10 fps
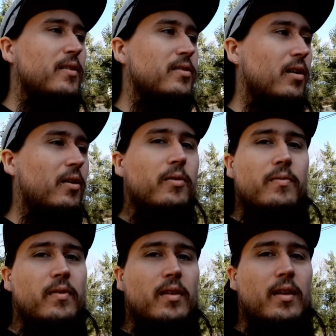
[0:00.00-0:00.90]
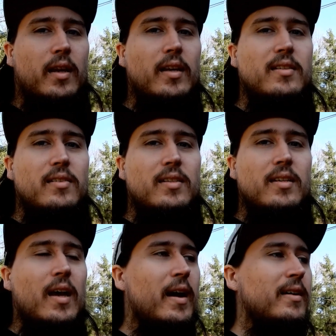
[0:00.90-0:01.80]
So I guess I'll
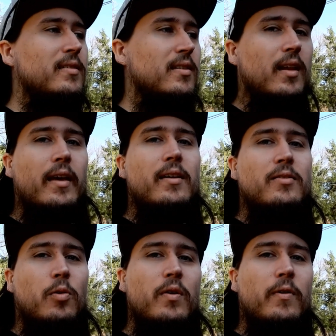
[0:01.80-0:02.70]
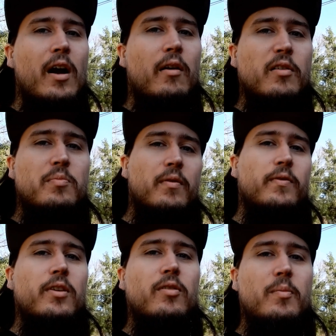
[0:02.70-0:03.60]
see you guys in like 24 hours, but
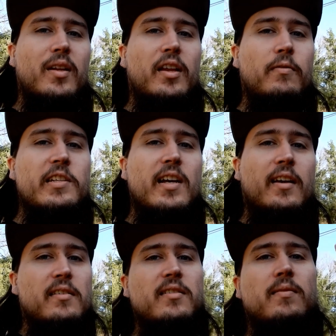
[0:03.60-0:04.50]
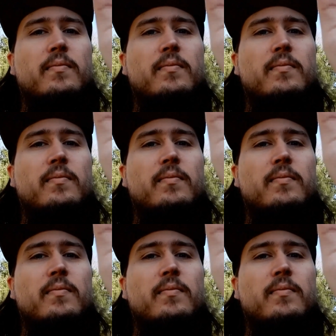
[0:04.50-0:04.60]
for you it'll be like 3 seconds.